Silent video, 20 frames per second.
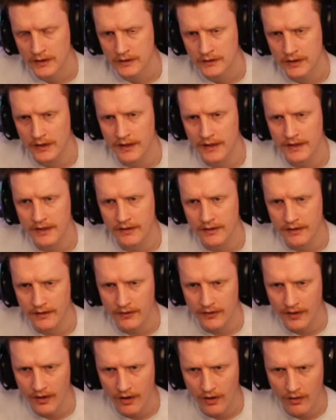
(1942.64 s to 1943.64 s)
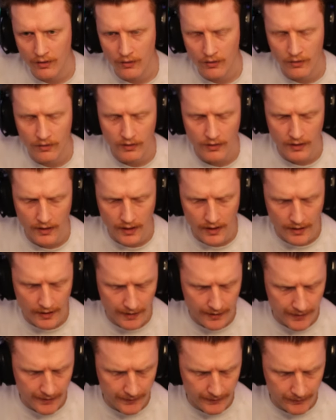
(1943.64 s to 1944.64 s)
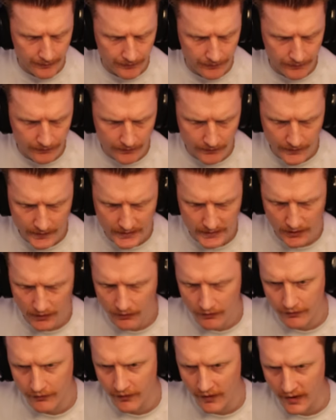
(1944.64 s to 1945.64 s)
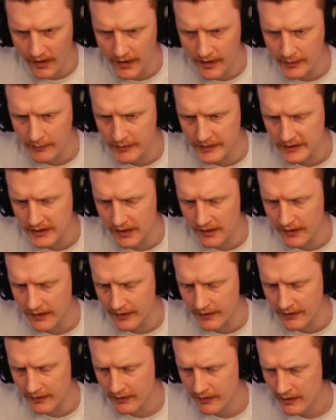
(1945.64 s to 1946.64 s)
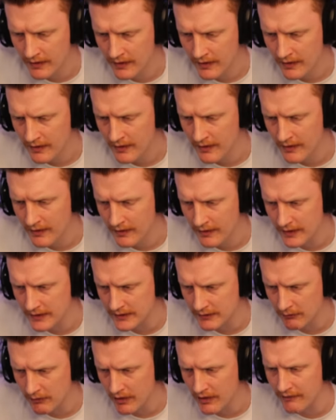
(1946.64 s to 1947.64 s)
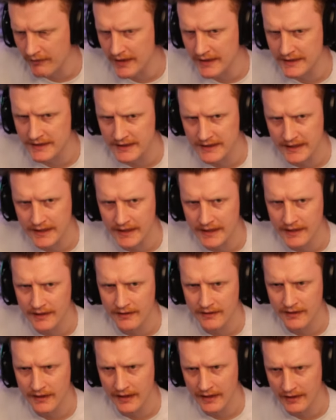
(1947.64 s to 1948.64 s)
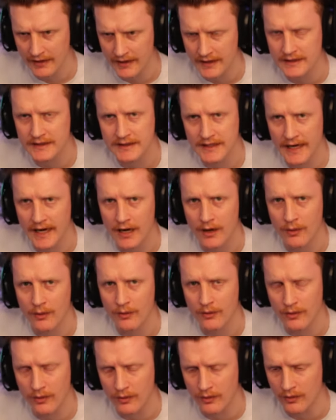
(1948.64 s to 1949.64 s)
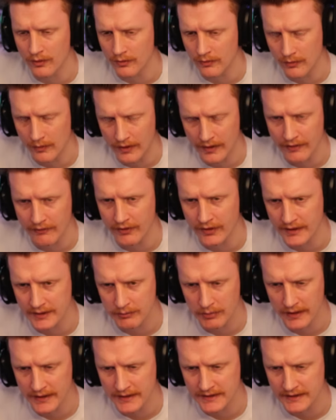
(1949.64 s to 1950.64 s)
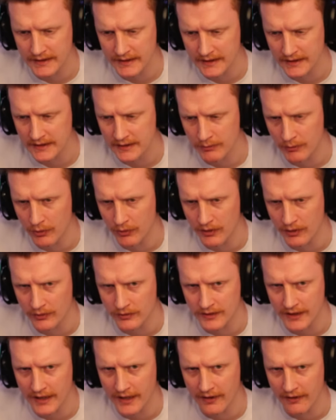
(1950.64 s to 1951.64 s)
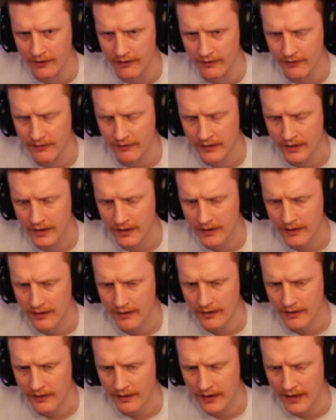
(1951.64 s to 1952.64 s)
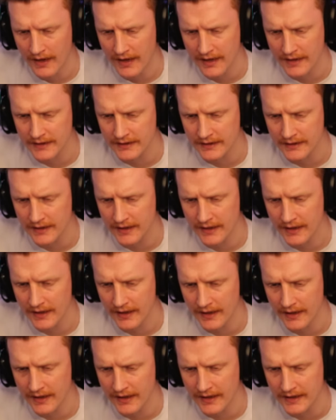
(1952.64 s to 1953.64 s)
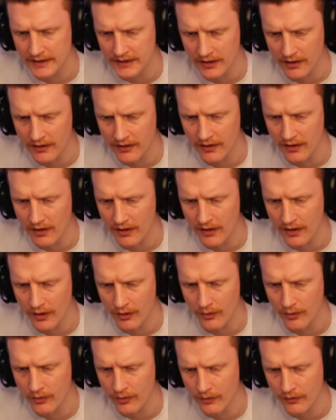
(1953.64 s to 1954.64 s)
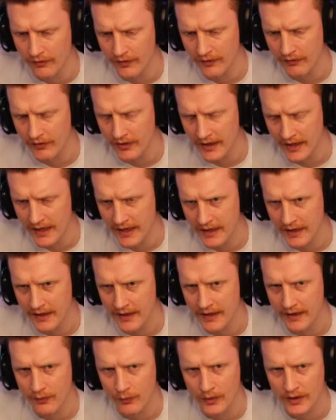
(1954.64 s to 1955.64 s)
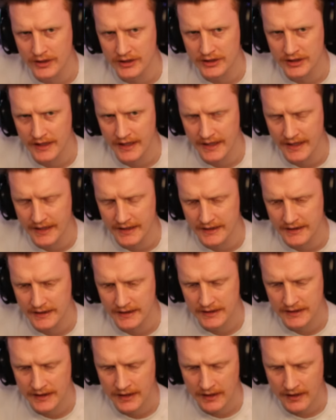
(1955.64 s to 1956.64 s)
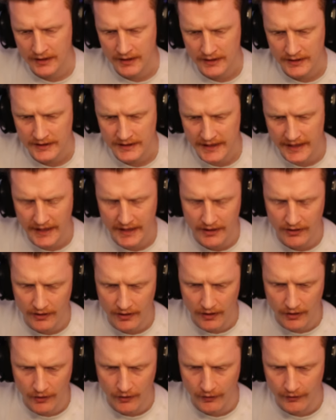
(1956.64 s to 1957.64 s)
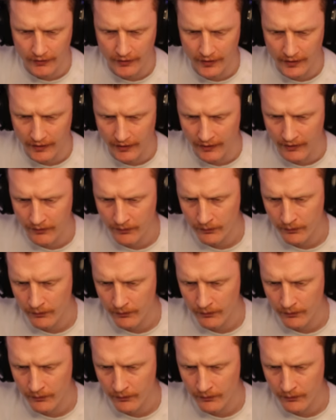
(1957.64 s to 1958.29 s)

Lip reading: So the whole, this whole vibe is like, there's some kind of entity in this town or whatever this place is, small little town. And it's kind of like Local 58, in which it's taken over.